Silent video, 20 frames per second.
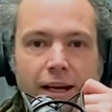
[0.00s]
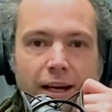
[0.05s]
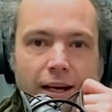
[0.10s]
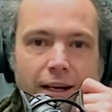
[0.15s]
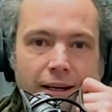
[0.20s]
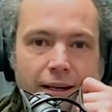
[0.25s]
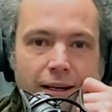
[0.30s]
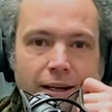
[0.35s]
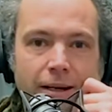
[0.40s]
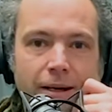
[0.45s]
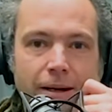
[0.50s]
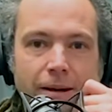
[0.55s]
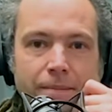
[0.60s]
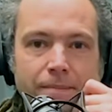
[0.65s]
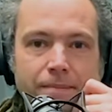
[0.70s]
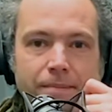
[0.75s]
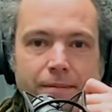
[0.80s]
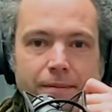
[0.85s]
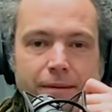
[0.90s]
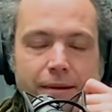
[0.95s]

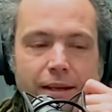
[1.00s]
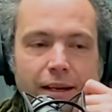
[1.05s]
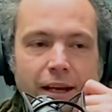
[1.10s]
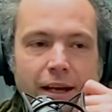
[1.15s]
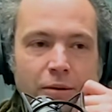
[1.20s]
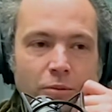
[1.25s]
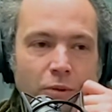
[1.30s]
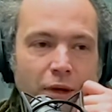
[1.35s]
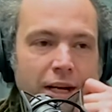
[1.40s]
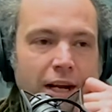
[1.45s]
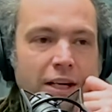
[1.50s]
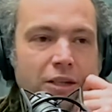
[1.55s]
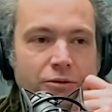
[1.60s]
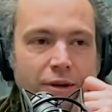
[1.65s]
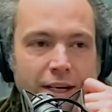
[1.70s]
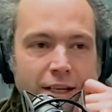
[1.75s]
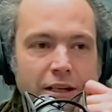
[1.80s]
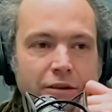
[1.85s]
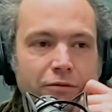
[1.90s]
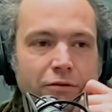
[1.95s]
And when I
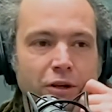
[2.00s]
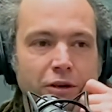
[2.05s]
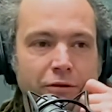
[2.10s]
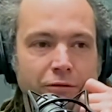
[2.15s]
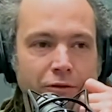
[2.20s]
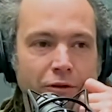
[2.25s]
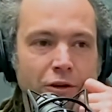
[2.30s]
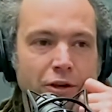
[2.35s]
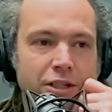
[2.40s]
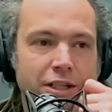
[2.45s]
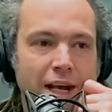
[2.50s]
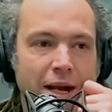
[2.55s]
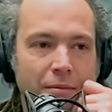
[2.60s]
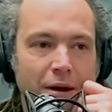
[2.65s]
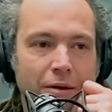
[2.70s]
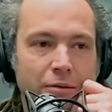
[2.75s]
drank it for the first time,